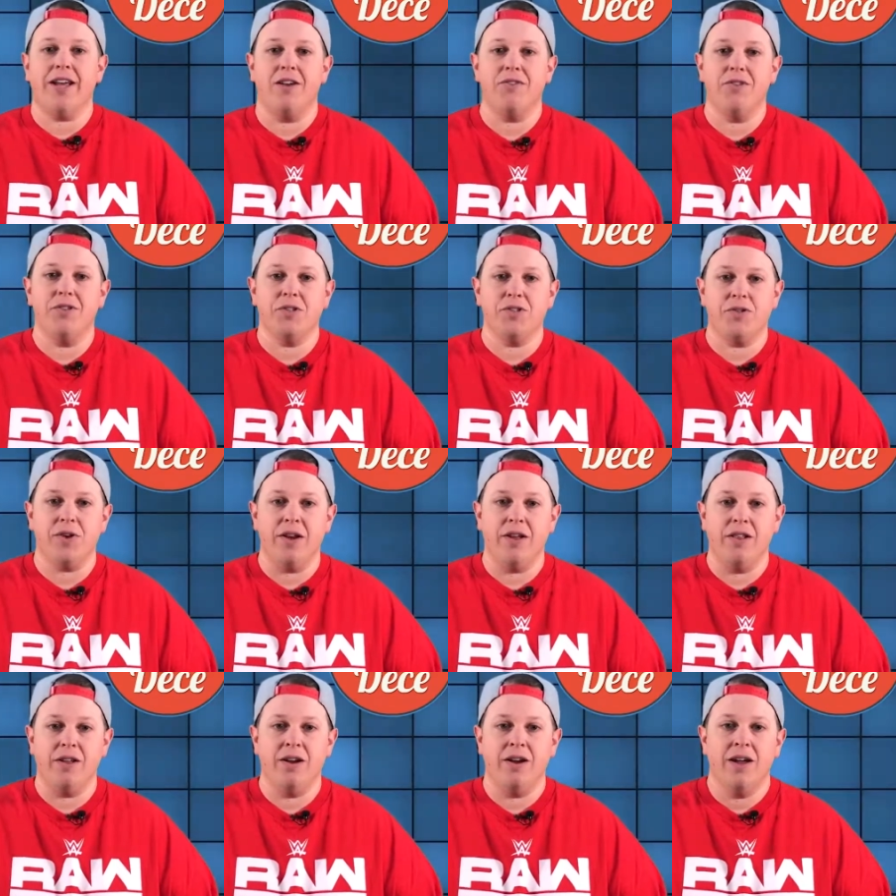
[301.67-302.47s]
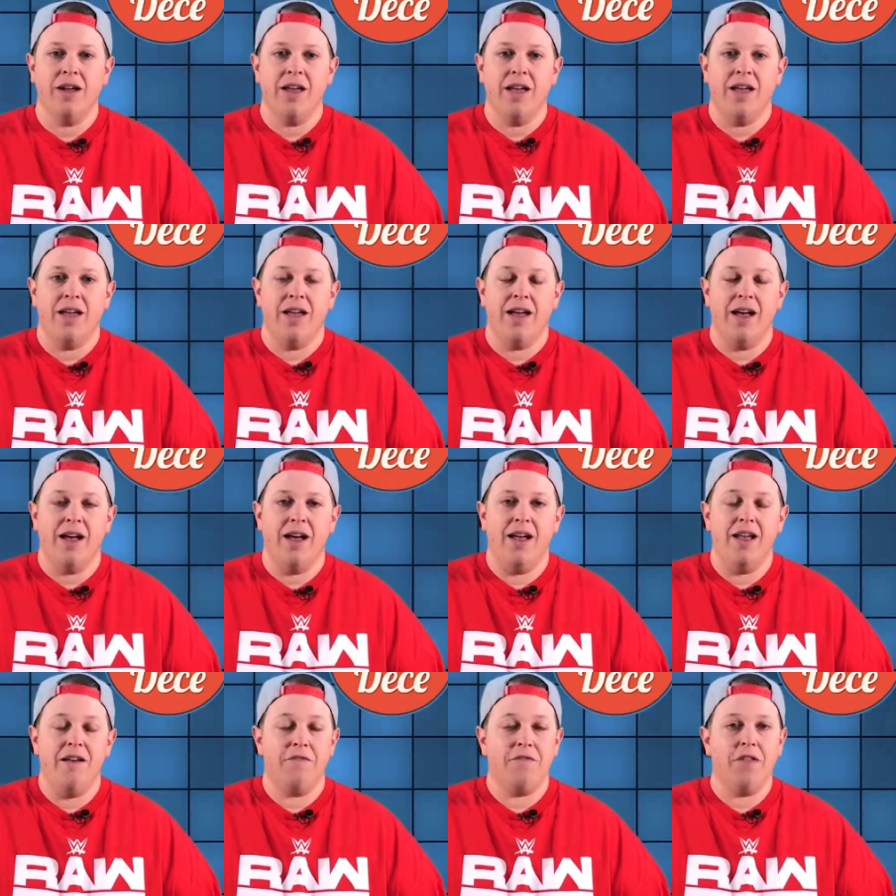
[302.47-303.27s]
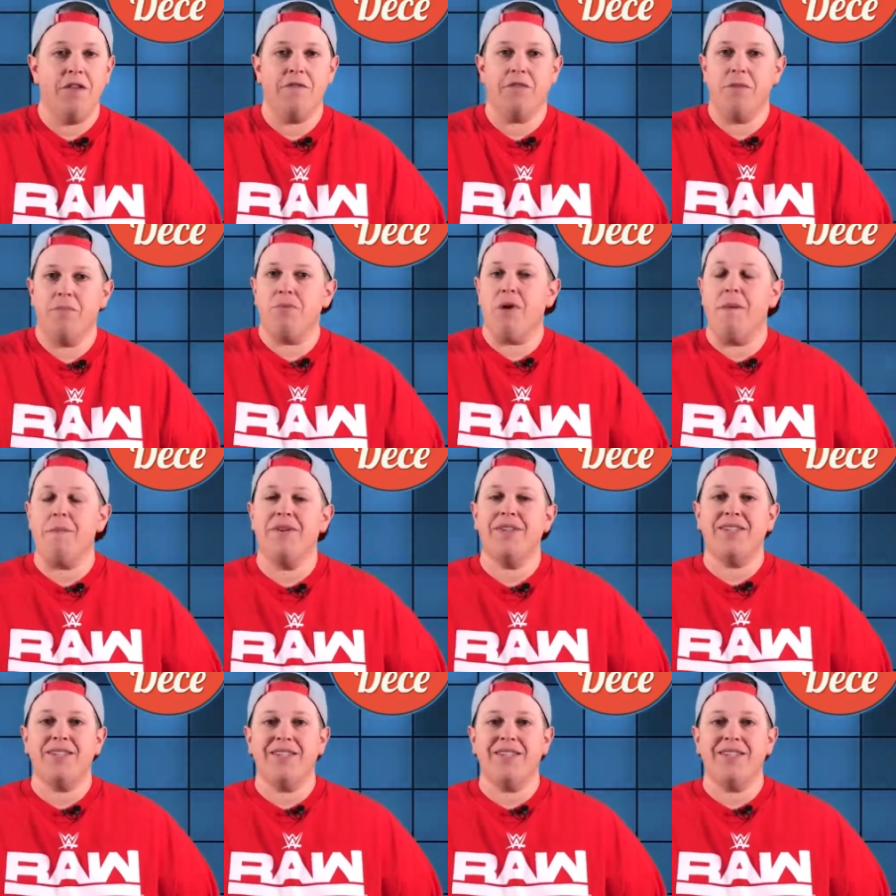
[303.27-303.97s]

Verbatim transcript: out this trailer uh, if, if the premise